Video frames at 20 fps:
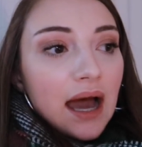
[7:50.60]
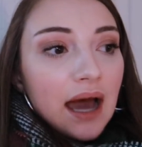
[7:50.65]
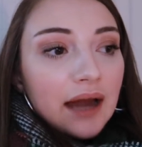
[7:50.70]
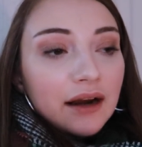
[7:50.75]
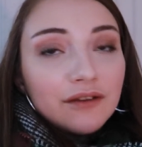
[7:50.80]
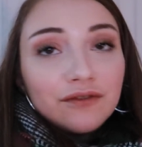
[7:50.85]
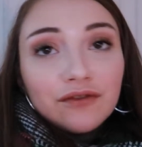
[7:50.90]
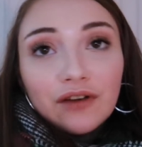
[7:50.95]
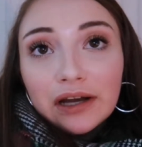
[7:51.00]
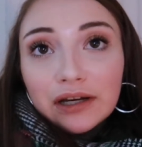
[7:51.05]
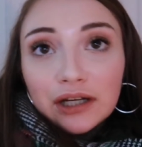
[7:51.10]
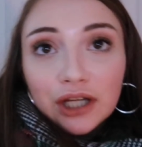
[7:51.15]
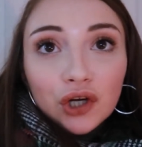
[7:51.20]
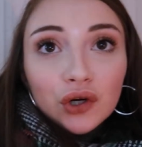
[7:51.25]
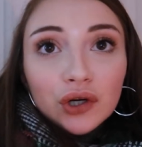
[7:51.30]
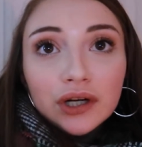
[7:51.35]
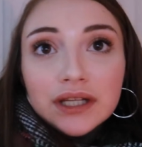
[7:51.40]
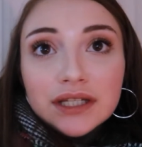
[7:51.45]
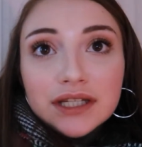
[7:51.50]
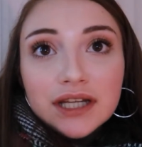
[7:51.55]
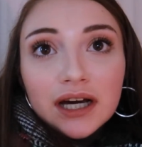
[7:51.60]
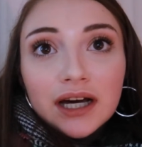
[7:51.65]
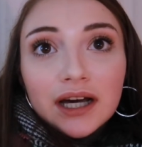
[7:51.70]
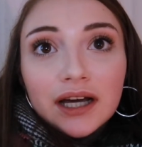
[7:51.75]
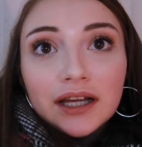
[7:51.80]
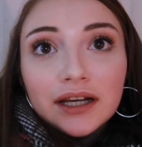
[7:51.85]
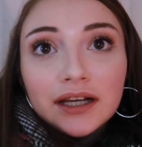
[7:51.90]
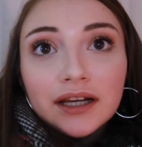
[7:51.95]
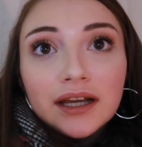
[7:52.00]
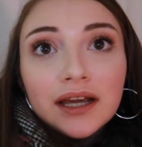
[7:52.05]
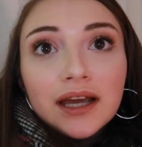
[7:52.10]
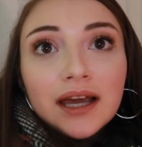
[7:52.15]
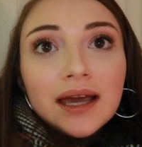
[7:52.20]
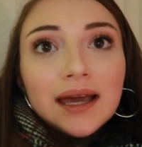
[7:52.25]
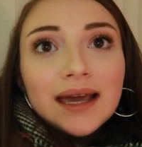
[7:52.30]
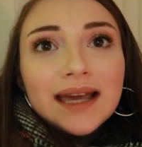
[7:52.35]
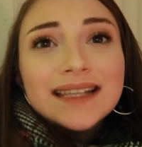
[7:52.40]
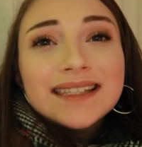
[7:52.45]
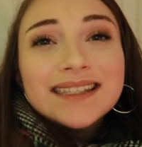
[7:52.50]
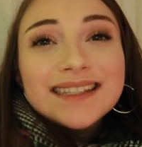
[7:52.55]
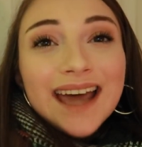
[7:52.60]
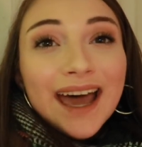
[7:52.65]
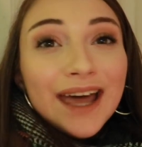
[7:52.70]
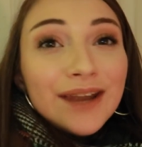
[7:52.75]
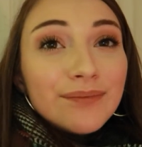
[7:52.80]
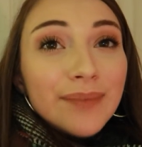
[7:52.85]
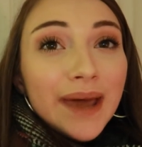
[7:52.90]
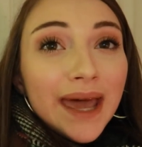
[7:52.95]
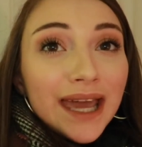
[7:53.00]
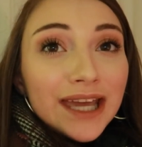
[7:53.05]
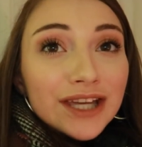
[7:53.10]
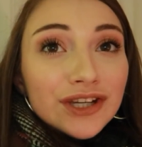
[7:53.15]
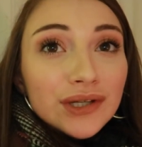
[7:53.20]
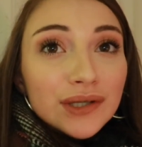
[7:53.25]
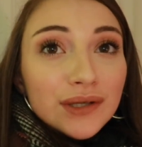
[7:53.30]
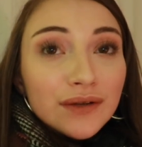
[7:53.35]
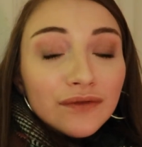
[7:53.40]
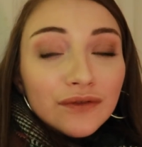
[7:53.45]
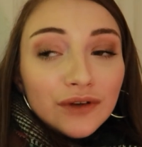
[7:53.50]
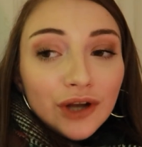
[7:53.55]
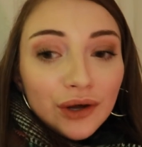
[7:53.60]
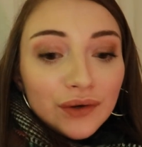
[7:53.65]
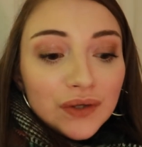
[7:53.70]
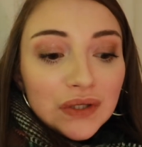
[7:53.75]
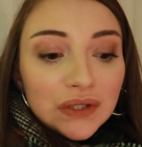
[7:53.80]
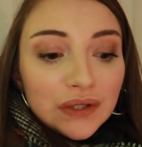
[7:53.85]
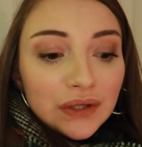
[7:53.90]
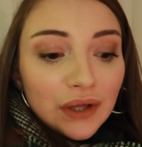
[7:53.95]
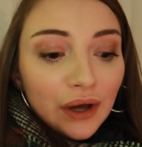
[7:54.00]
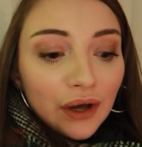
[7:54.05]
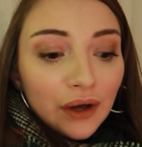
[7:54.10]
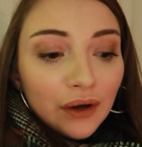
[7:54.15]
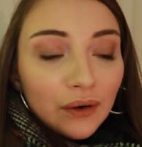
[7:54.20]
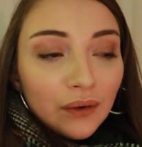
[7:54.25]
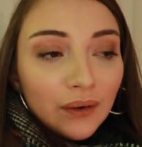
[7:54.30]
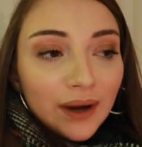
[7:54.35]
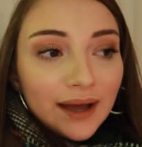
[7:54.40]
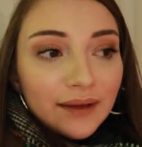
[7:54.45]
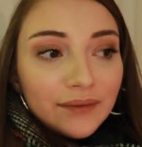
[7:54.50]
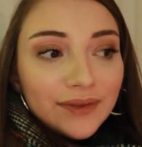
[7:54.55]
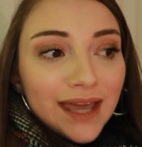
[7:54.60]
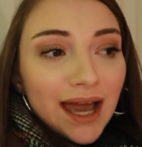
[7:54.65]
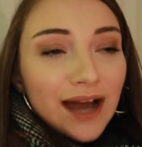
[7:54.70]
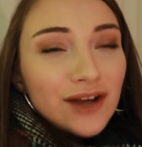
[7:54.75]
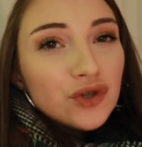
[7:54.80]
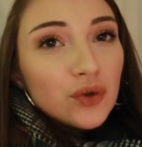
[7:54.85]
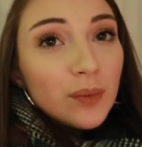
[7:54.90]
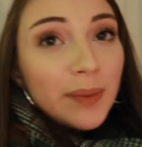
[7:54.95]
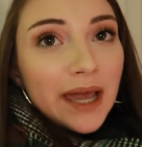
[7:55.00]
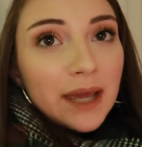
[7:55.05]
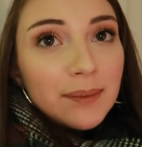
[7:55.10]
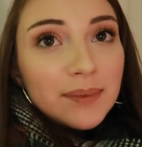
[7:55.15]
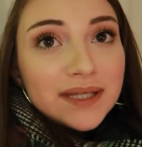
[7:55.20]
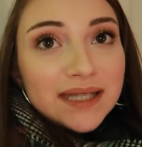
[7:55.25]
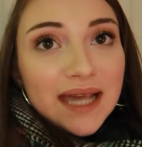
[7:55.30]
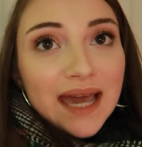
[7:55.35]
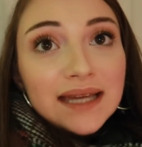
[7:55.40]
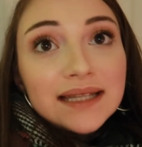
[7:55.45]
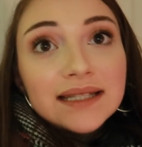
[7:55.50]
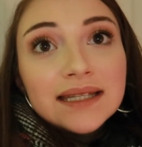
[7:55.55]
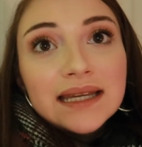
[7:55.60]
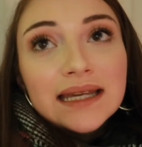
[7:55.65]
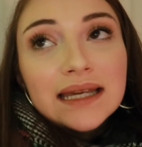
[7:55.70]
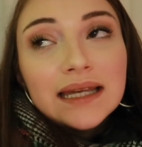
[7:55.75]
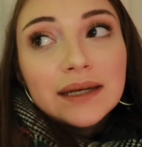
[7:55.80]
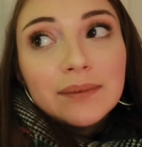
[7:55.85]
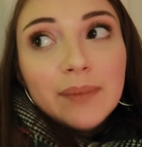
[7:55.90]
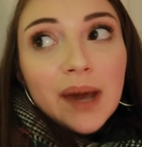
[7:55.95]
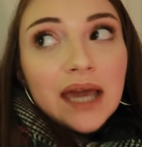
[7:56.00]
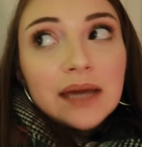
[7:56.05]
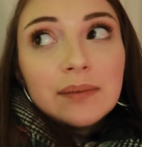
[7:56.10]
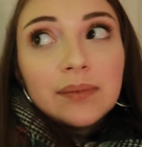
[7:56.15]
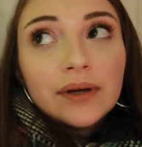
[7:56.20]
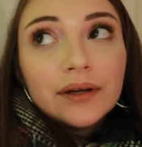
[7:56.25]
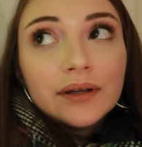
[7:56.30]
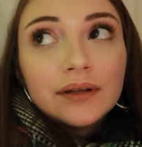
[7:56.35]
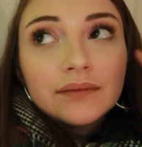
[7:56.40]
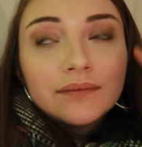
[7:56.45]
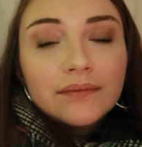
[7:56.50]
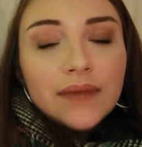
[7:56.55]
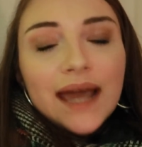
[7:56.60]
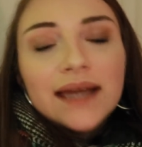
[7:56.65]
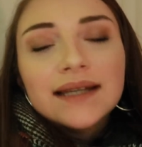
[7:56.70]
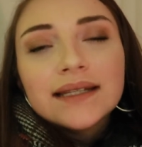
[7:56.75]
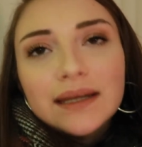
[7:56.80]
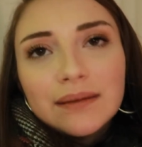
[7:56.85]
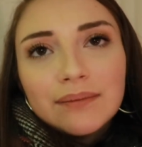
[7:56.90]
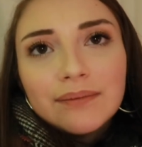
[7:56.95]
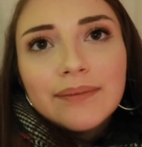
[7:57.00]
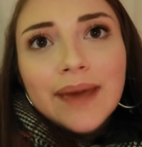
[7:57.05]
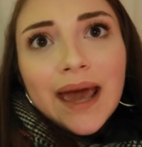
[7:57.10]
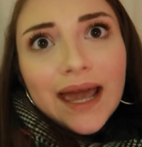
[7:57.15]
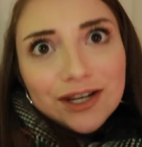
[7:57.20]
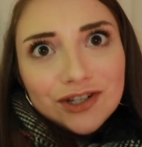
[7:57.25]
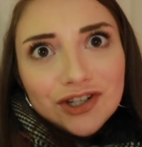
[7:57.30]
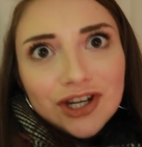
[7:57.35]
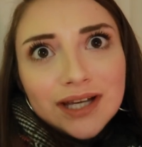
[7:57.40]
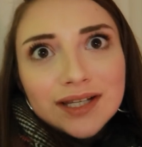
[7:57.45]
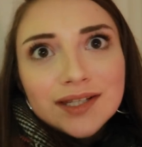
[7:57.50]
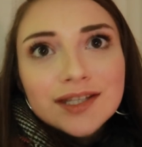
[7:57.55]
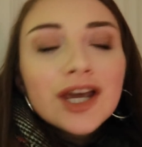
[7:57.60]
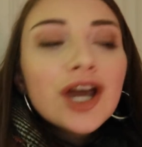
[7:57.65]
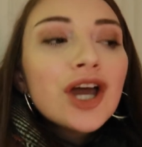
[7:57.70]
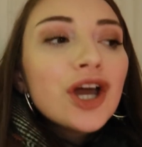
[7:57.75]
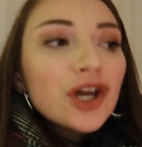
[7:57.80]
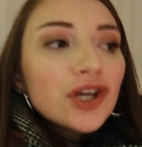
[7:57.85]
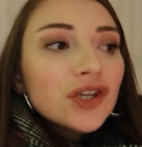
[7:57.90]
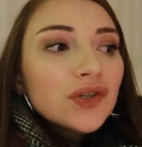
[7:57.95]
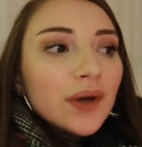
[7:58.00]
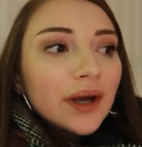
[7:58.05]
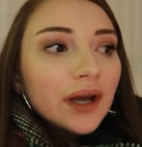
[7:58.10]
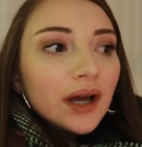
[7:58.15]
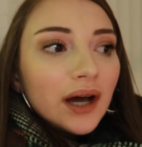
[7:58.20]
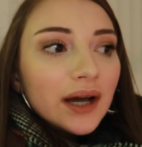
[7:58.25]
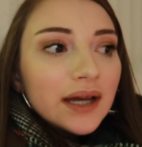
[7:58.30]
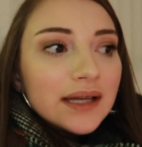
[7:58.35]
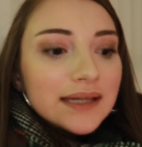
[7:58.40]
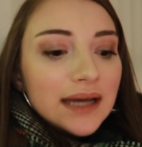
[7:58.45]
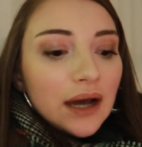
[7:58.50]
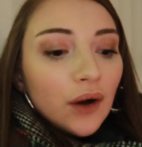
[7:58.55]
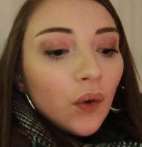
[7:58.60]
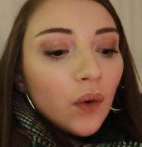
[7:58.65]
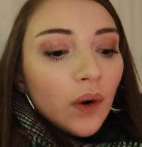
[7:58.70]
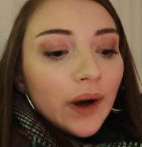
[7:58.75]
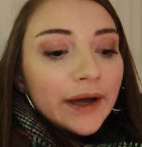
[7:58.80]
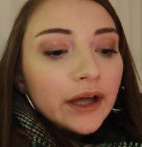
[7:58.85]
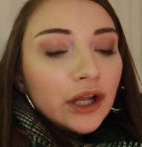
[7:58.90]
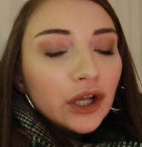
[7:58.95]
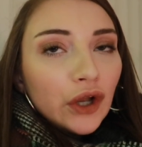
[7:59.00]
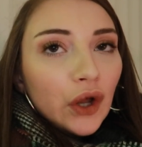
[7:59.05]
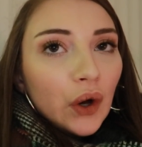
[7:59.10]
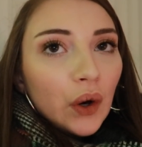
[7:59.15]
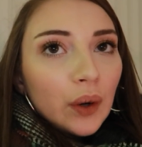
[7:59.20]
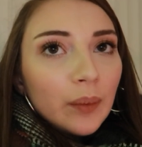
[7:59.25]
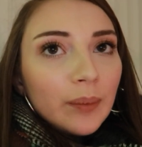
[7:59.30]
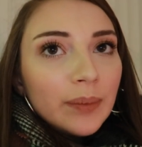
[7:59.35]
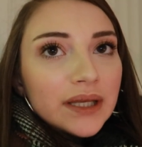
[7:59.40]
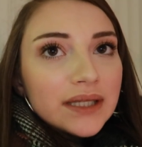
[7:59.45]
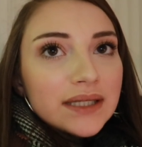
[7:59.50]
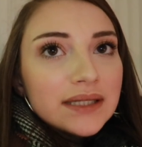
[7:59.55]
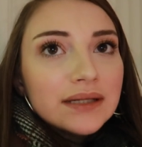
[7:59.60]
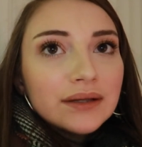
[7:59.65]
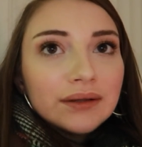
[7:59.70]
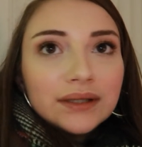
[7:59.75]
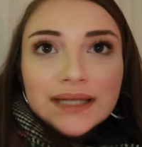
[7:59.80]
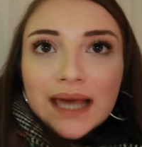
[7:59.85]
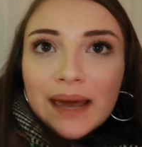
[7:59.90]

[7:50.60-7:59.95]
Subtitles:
and I finally got it done. It's 10 pages of notes though, and the actual paper's 18 pages, so I cut it down quite a lot, but still